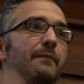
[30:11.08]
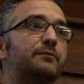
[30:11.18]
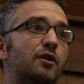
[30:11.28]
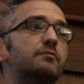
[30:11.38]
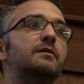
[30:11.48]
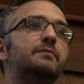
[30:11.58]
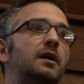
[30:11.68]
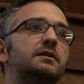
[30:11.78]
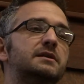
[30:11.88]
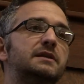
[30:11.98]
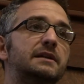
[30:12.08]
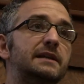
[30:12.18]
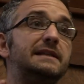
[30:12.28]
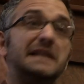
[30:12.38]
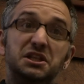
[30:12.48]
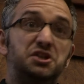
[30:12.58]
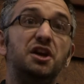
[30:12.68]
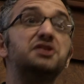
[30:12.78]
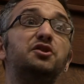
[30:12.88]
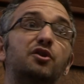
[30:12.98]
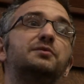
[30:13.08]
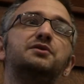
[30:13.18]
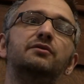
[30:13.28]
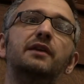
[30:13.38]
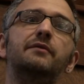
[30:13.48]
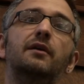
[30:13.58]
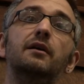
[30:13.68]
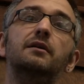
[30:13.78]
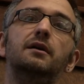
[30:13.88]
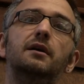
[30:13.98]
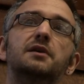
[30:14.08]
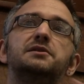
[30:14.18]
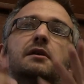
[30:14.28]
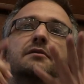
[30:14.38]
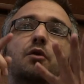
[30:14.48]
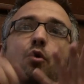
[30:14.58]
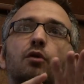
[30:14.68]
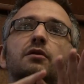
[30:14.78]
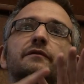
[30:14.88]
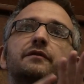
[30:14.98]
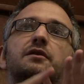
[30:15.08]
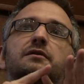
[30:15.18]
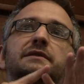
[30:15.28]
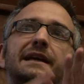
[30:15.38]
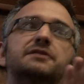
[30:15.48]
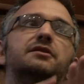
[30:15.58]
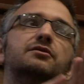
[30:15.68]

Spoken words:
that Broman part doesn't exist. It's just an optical network. So all of the data